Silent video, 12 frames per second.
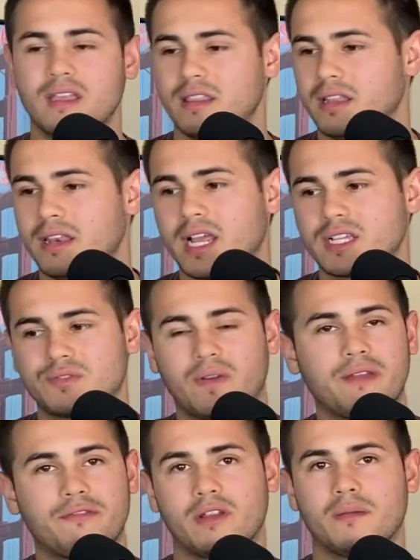the next
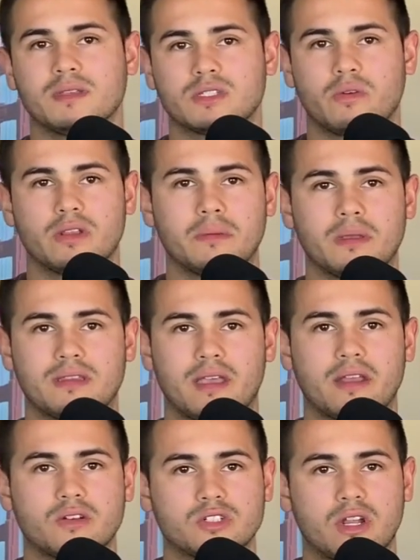fight for him is going to be a
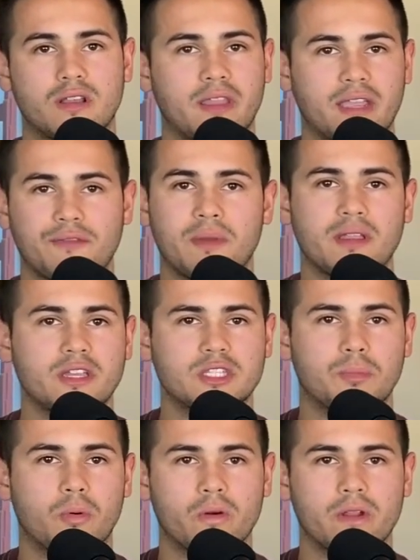title shot. Like, if Ilia
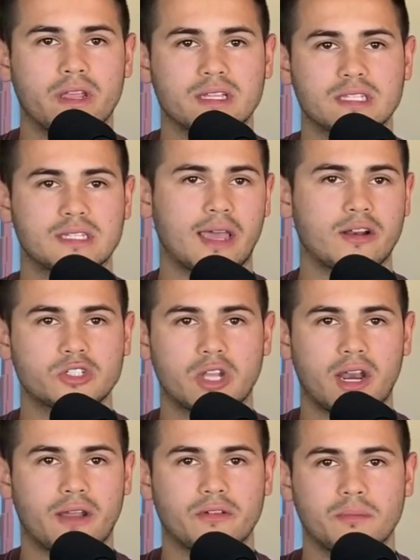Topuria gets a title
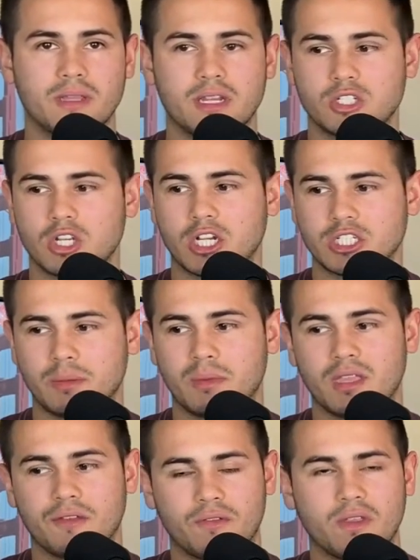shot after beating Josh
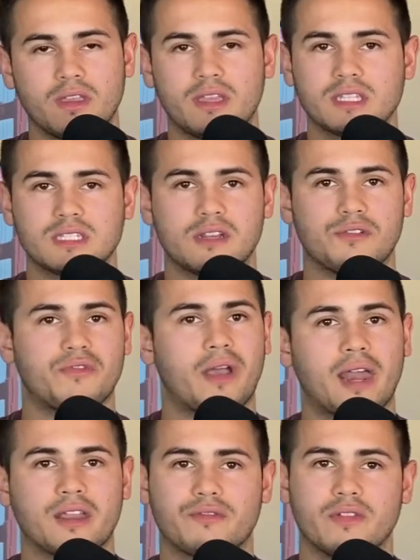Emmett, if he gets an
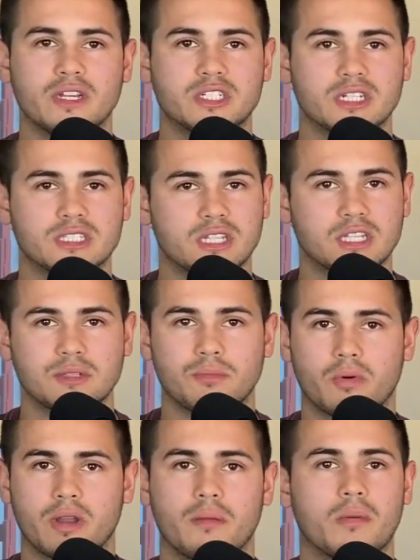emphatic finish against Dustin
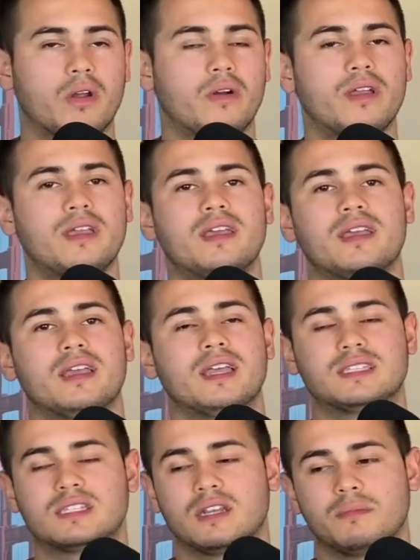Poirier, bro,
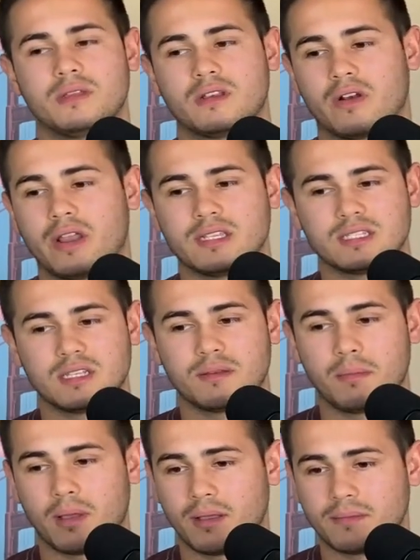it's going to be crazy.
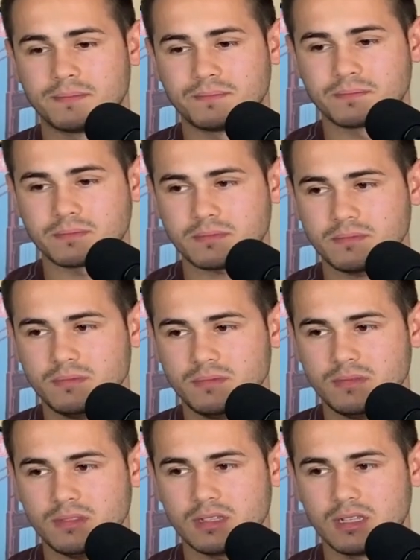But
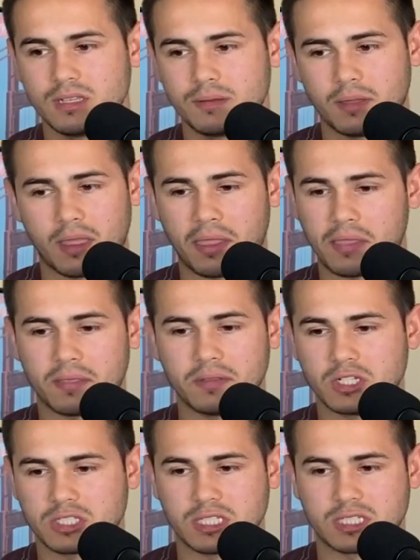
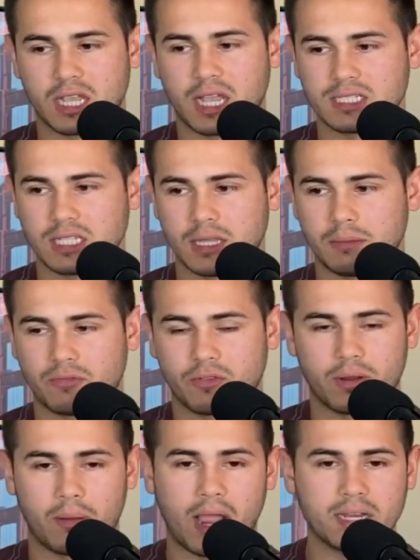just the sky's the limit for
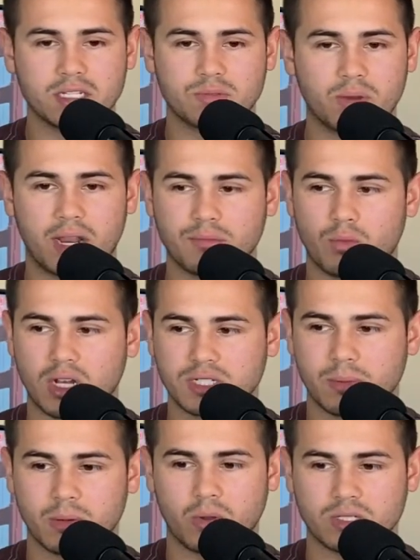him. When I watched
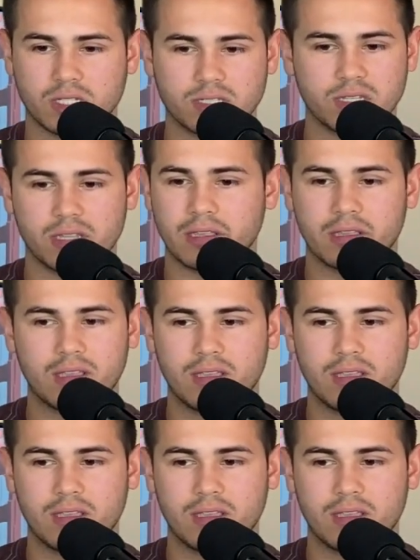Benoit Saint Denis,